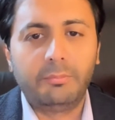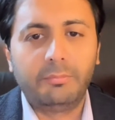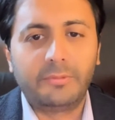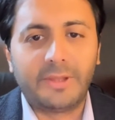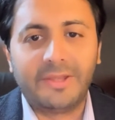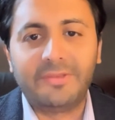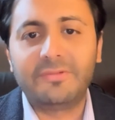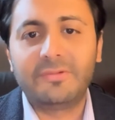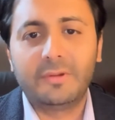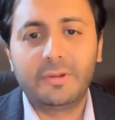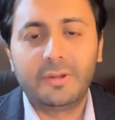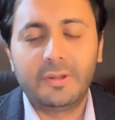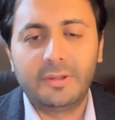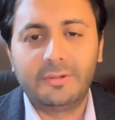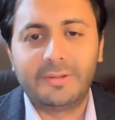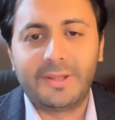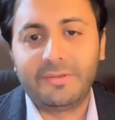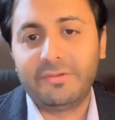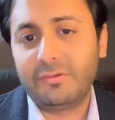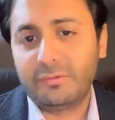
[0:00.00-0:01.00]
That's
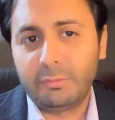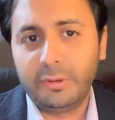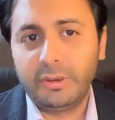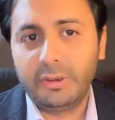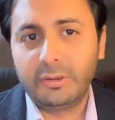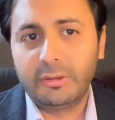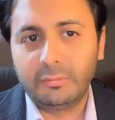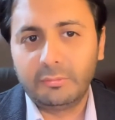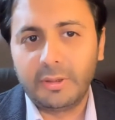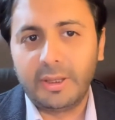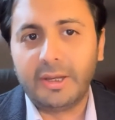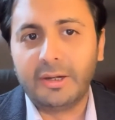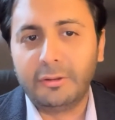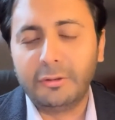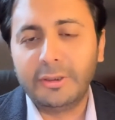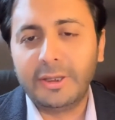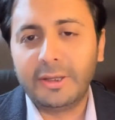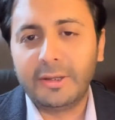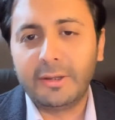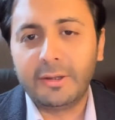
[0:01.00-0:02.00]
a real
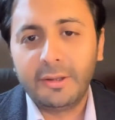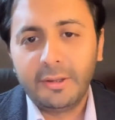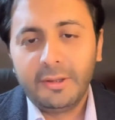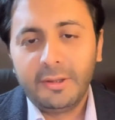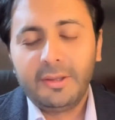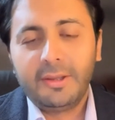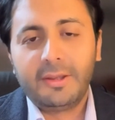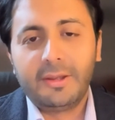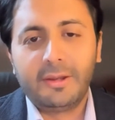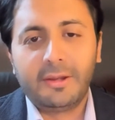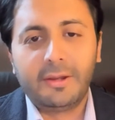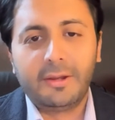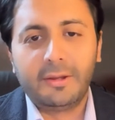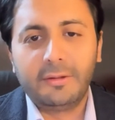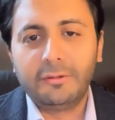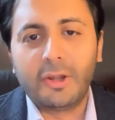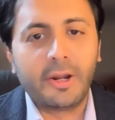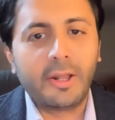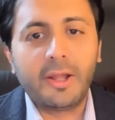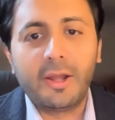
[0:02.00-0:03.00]
area,
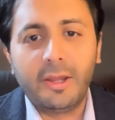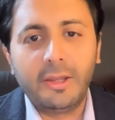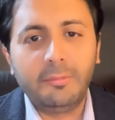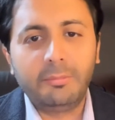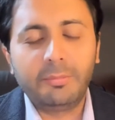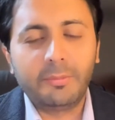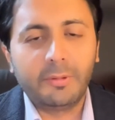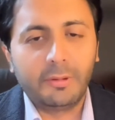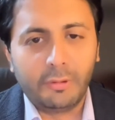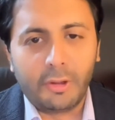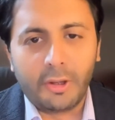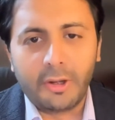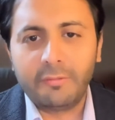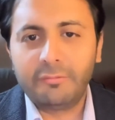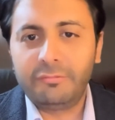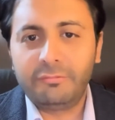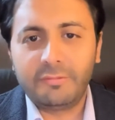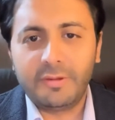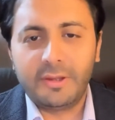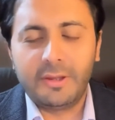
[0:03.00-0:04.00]
not a hype. A lot
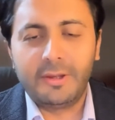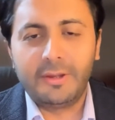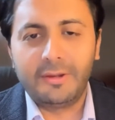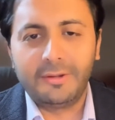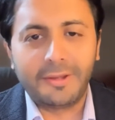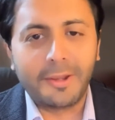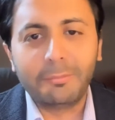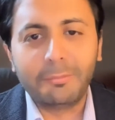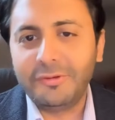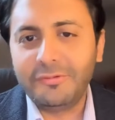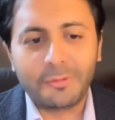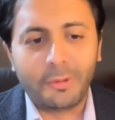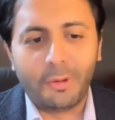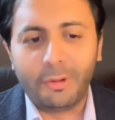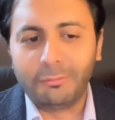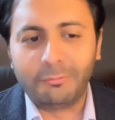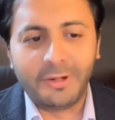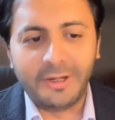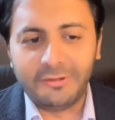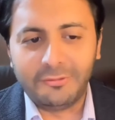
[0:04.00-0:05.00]
of companies are
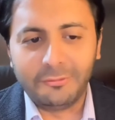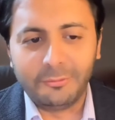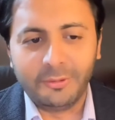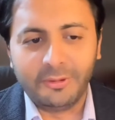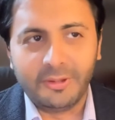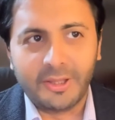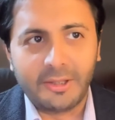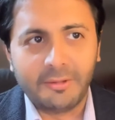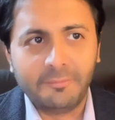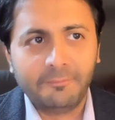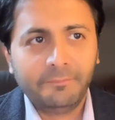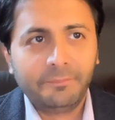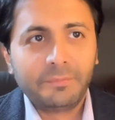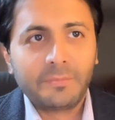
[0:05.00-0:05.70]
already doing that,